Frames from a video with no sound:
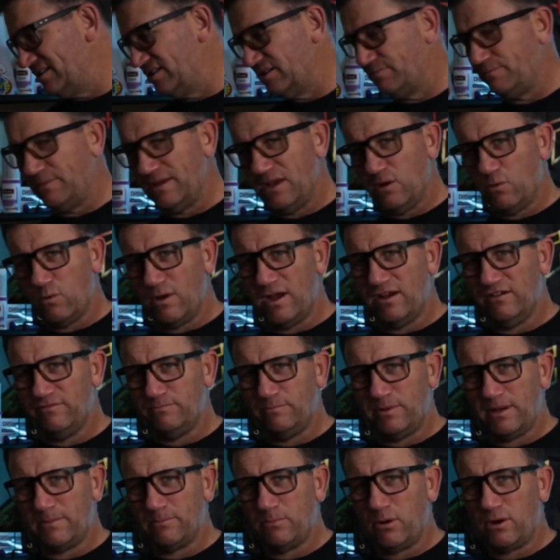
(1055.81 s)
just be aware of
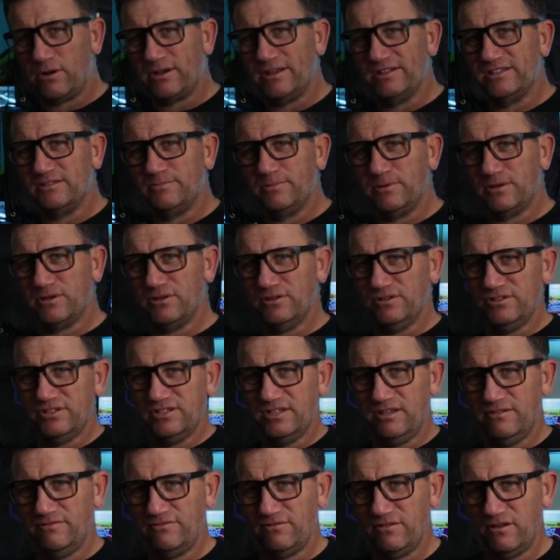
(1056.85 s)
pickpockets, because
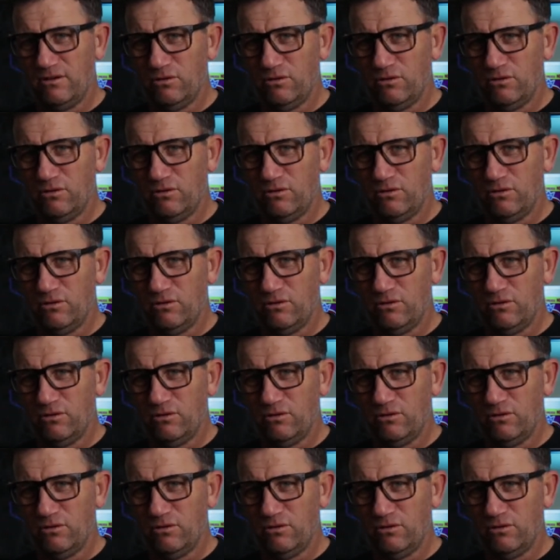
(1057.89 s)
if